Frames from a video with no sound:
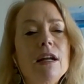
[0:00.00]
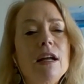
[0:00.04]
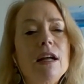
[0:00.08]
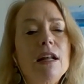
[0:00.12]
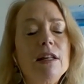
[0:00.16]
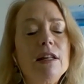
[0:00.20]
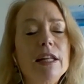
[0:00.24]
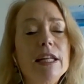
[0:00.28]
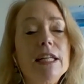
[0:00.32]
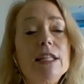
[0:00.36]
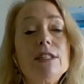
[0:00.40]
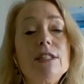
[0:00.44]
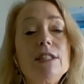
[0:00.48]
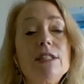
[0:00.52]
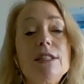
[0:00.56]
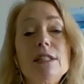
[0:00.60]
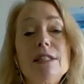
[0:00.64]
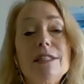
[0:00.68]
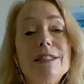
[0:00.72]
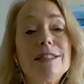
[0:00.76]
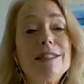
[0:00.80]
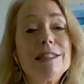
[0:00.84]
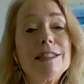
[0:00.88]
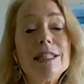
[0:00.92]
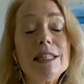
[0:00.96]
uh, lead to
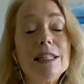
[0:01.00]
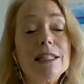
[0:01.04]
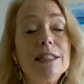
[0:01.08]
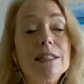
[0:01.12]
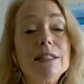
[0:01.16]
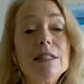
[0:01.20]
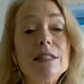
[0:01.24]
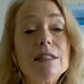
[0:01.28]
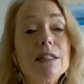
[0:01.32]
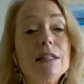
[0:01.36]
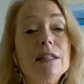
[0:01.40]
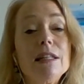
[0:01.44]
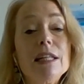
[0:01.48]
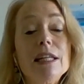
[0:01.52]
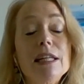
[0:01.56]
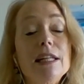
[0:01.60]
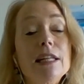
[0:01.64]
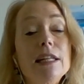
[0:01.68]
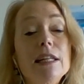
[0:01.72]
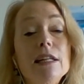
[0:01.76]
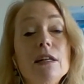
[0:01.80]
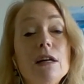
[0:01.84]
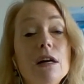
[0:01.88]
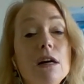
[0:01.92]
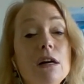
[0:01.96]
disease. The
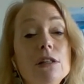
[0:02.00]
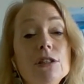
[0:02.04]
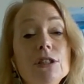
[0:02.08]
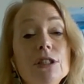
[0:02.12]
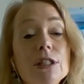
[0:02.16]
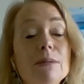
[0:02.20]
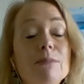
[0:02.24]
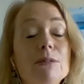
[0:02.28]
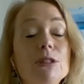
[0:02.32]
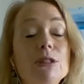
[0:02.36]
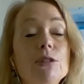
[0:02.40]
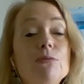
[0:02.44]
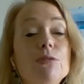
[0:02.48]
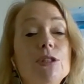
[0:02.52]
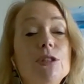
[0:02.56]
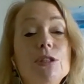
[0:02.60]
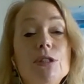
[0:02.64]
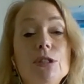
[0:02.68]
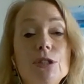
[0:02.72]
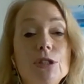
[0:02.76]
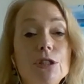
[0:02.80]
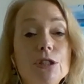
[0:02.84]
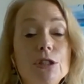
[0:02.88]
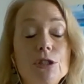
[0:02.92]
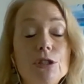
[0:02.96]
leading Alzheimer's
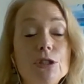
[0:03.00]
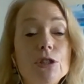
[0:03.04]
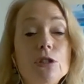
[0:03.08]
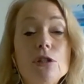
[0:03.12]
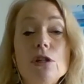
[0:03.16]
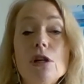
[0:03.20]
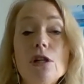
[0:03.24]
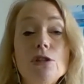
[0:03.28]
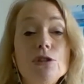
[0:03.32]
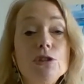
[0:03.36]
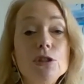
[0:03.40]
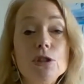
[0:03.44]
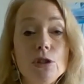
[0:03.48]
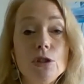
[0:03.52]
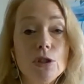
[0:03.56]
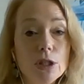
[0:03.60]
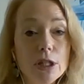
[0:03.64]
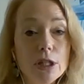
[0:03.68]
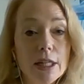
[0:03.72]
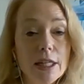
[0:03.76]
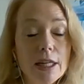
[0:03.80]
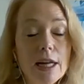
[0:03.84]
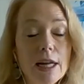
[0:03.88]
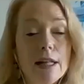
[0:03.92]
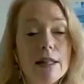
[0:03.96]
researchers are also
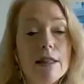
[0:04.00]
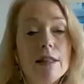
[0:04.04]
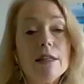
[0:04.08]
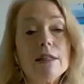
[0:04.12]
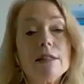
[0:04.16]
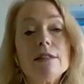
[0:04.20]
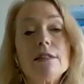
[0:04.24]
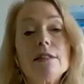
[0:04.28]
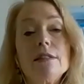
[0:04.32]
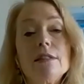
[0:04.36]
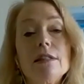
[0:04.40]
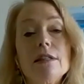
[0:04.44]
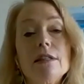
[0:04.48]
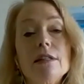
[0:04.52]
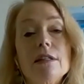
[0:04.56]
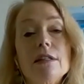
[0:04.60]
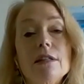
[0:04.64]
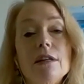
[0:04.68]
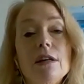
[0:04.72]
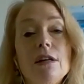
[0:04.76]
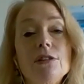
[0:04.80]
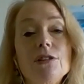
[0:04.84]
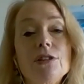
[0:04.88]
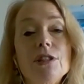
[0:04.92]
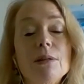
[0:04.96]
looking at this. Yeah. The
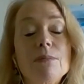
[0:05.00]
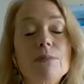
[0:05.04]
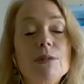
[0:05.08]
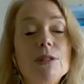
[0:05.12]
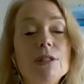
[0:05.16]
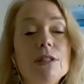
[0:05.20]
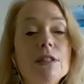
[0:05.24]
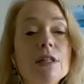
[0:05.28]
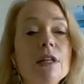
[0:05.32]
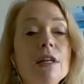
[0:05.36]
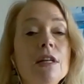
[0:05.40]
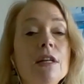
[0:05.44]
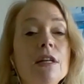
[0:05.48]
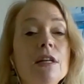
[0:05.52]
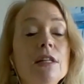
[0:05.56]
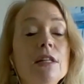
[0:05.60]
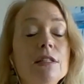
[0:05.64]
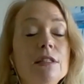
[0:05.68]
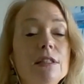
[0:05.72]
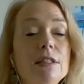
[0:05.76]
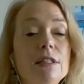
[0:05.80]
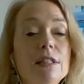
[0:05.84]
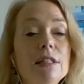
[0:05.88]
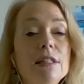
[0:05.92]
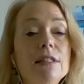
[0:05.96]
Alzheimer's
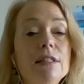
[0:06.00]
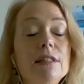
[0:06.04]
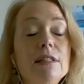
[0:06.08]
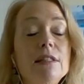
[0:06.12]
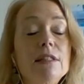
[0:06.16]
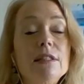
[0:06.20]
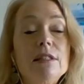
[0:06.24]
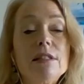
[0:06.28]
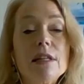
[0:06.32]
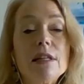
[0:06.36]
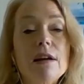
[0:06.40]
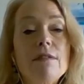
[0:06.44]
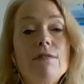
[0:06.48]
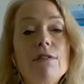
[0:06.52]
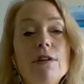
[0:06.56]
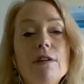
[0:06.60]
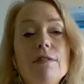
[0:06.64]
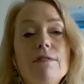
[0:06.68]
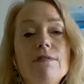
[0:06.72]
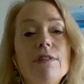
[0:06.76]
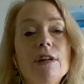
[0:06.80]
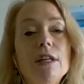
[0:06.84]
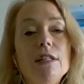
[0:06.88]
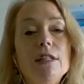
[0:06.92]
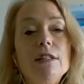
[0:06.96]
Disease Discovery
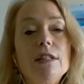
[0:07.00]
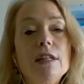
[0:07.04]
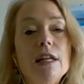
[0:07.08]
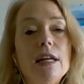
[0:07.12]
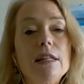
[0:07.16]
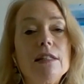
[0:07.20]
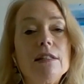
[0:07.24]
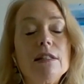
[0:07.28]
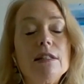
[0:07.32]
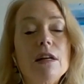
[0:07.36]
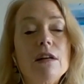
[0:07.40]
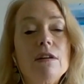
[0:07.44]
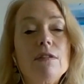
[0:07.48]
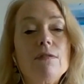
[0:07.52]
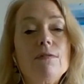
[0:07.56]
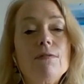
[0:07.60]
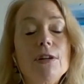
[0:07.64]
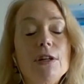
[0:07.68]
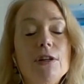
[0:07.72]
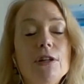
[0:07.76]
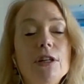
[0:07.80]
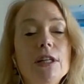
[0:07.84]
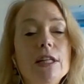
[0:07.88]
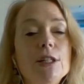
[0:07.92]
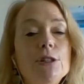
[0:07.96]
Fund that are
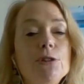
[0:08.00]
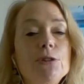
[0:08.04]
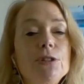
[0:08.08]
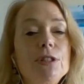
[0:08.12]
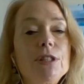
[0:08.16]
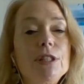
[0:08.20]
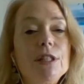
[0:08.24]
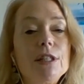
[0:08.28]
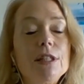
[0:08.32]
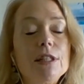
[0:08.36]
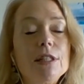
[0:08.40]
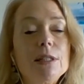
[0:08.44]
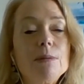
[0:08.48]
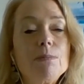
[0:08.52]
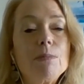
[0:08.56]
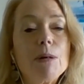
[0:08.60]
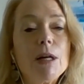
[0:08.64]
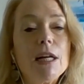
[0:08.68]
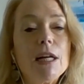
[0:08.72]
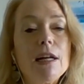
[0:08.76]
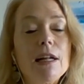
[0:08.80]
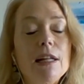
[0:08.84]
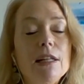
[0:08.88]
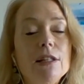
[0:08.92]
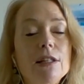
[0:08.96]
very interested in this
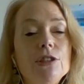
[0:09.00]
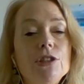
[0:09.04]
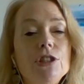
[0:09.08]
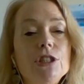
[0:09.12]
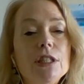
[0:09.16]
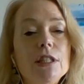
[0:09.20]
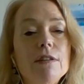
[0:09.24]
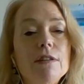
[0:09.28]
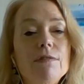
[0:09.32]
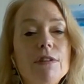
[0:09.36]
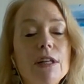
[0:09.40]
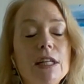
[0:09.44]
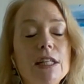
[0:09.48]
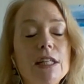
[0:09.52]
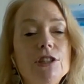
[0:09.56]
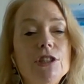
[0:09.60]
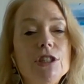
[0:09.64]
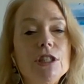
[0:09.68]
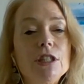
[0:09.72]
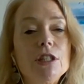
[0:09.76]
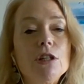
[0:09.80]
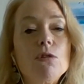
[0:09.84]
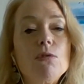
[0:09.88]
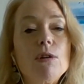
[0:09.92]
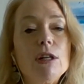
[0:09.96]
biology of
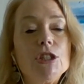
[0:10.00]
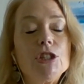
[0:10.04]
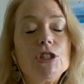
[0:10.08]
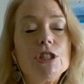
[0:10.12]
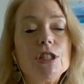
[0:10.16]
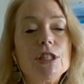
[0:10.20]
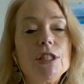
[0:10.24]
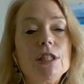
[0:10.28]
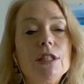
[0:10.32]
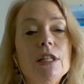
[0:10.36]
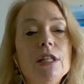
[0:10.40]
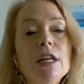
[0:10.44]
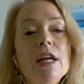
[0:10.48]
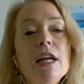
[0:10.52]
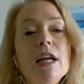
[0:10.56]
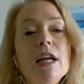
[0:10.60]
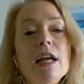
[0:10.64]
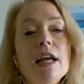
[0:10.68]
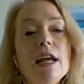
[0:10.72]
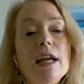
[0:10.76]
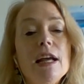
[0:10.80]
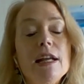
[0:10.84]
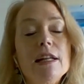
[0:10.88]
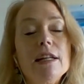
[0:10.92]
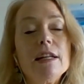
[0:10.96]
aging question
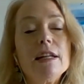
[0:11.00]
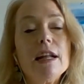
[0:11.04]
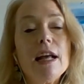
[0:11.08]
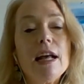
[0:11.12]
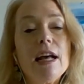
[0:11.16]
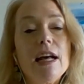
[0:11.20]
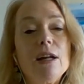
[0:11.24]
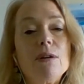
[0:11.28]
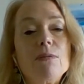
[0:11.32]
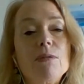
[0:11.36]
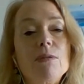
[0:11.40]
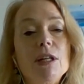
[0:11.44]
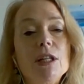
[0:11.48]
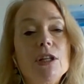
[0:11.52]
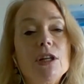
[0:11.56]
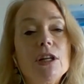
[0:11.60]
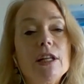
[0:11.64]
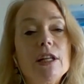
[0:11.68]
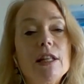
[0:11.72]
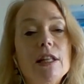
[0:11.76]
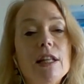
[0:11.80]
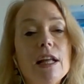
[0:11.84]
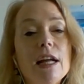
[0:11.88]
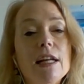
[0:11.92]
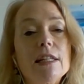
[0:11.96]
and how do we look
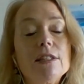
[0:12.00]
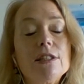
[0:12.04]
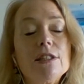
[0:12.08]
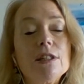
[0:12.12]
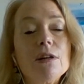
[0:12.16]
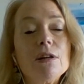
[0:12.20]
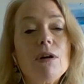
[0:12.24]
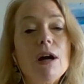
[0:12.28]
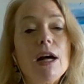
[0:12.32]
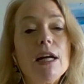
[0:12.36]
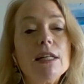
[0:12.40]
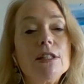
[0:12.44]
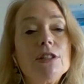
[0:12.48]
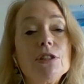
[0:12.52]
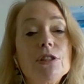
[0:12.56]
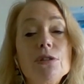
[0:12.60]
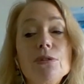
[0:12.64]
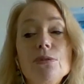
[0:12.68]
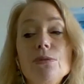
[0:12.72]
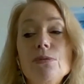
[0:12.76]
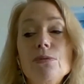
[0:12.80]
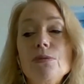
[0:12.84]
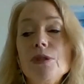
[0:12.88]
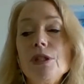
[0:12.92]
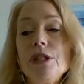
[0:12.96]
at that so i
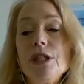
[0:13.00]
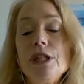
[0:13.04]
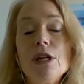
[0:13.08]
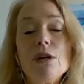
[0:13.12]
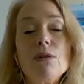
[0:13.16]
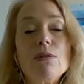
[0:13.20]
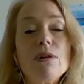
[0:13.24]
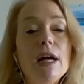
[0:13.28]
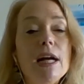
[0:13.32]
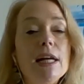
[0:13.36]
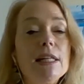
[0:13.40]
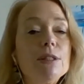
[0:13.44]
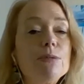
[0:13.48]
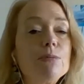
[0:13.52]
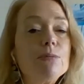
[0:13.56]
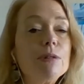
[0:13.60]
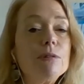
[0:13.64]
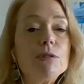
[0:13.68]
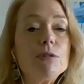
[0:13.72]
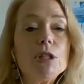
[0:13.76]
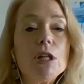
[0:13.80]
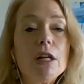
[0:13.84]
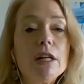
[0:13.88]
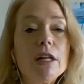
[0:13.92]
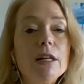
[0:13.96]
do you know as we
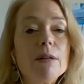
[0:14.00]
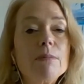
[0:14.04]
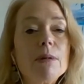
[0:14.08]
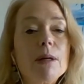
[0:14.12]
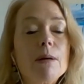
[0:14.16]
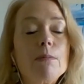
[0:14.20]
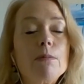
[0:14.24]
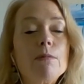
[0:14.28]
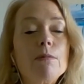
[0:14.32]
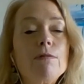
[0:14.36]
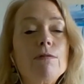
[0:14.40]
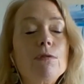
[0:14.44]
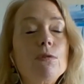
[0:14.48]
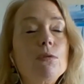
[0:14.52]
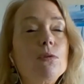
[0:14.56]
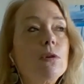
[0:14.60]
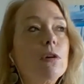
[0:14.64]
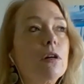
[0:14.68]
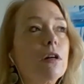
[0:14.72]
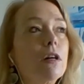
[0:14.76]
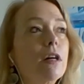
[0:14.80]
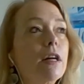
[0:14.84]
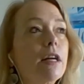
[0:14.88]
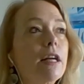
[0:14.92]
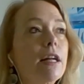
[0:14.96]
were talking about
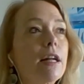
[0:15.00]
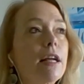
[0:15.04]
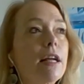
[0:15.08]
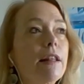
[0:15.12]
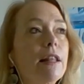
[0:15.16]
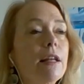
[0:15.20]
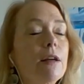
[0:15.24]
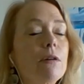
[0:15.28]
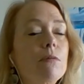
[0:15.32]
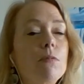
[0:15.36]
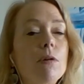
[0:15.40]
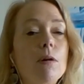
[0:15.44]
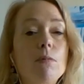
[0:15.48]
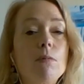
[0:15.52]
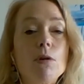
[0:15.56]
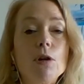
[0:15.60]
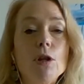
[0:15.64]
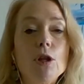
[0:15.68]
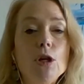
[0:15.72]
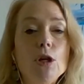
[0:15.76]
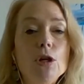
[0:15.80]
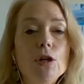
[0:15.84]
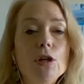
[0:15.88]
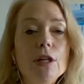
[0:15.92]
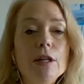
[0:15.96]
before and i think what we're
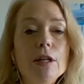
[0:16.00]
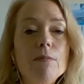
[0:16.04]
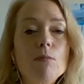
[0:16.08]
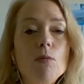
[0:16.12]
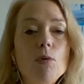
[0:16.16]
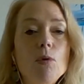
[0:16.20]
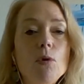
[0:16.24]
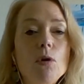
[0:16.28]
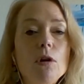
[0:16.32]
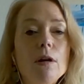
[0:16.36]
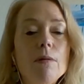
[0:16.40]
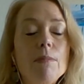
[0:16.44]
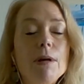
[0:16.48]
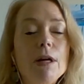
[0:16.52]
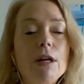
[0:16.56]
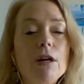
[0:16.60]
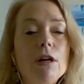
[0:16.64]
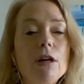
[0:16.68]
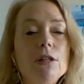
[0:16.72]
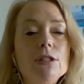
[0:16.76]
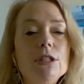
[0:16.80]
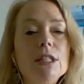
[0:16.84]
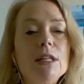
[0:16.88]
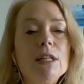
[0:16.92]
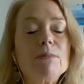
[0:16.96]
learning more about
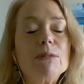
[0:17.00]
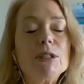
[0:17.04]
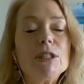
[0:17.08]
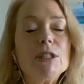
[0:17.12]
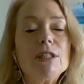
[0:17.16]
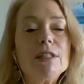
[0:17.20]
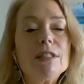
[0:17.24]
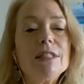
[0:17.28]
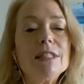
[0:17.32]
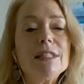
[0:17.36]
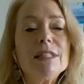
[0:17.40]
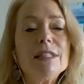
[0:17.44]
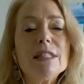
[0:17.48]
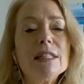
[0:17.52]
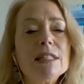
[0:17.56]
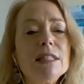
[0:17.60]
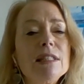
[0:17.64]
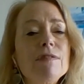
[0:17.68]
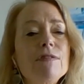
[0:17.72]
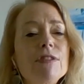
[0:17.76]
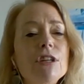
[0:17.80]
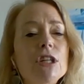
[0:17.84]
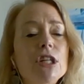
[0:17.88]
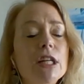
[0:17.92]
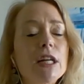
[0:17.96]
alzheimer's disease it's
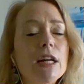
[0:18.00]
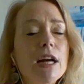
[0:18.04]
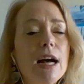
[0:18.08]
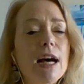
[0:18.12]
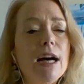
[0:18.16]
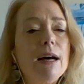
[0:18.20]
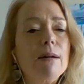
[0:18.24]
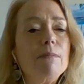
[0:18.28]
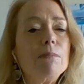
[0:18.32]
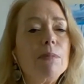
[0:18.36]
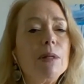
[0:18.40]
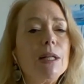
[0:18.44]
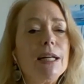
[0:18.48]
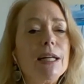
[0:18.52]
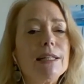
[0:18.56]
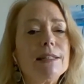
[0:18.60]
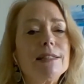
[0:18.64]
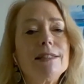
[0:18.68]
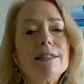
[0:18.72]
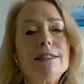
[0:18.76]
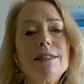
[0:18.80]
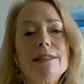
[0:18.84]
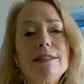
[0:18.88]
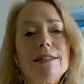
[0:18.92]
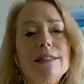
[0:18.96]
a very
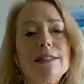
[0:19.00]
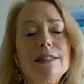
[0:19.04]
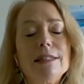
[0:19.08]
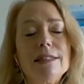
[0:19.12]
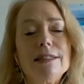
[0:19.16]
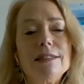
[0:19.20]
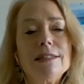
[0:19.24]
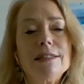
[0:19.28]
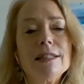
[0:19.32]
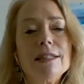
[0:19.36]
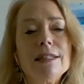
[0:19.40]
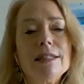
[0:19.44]
complex disease